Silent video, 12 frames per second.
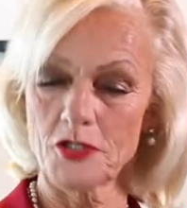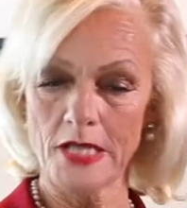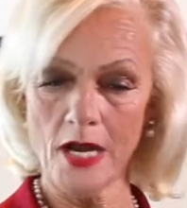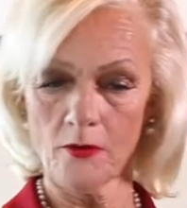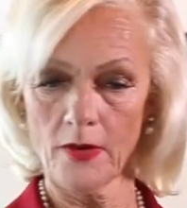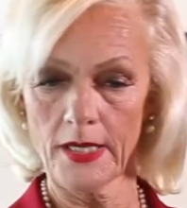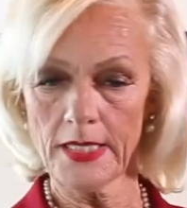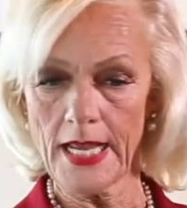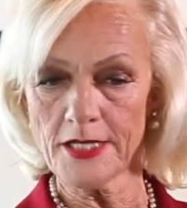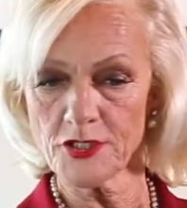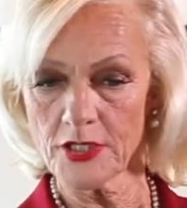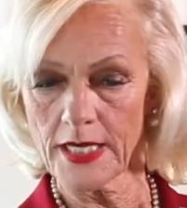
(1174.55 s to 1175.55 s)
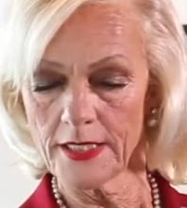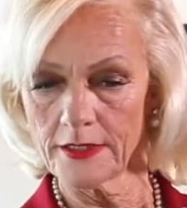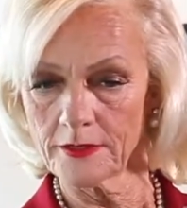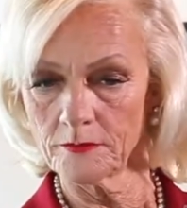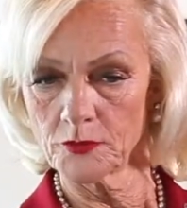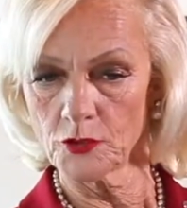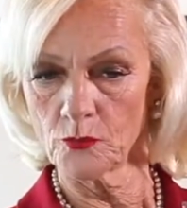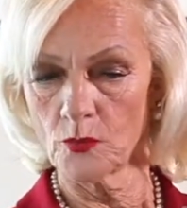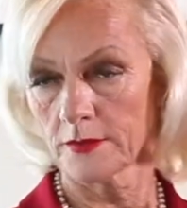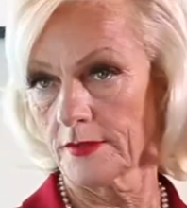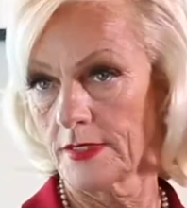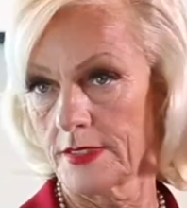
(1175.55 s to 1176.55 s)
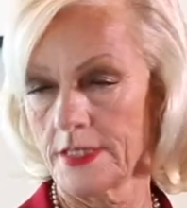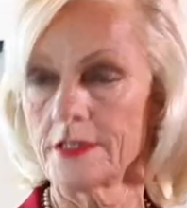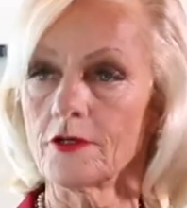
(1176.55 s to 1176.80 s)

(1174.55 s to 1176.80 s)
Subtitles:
now I educated them to what they didn't